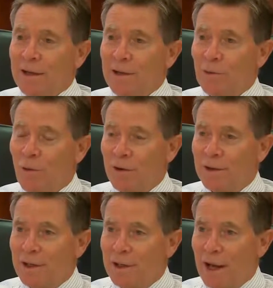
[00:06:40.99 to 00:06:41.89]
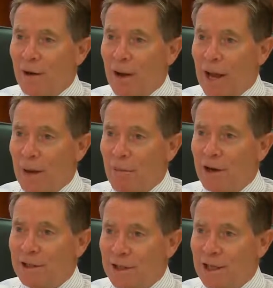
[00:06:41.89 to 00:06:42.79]
who wanted to know, am
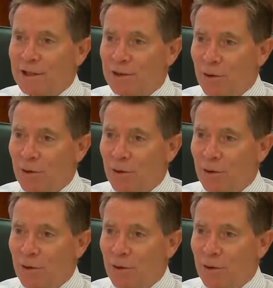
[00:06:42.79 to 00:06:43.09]
I just